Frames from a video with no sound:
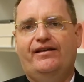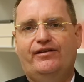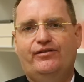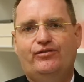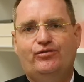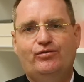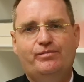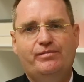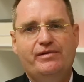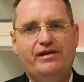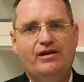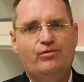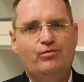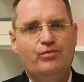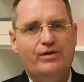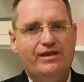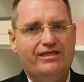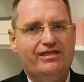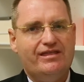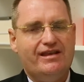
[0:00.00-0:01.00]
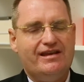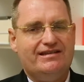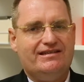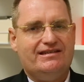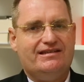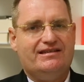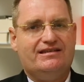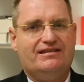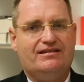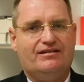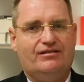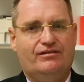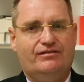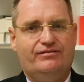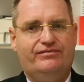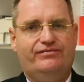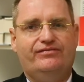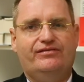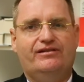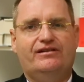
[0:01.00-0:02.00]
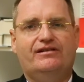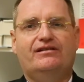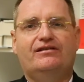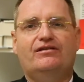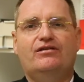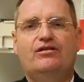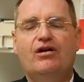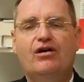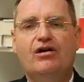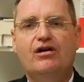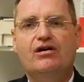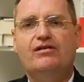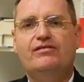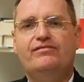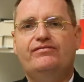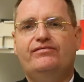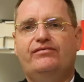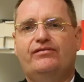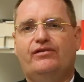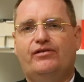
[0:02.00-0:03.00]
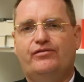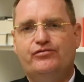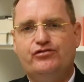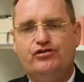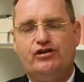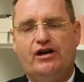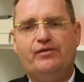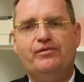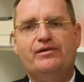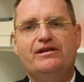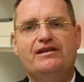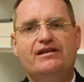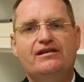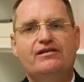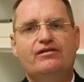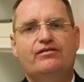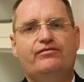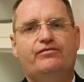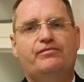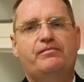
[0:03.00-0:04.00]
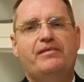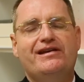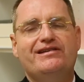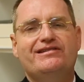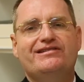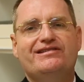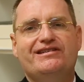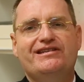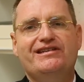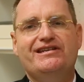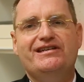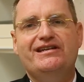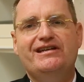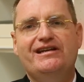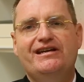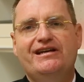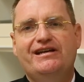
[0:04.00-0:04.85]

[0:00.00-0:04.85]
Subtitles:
to be a witness of love, of charity, of mercy.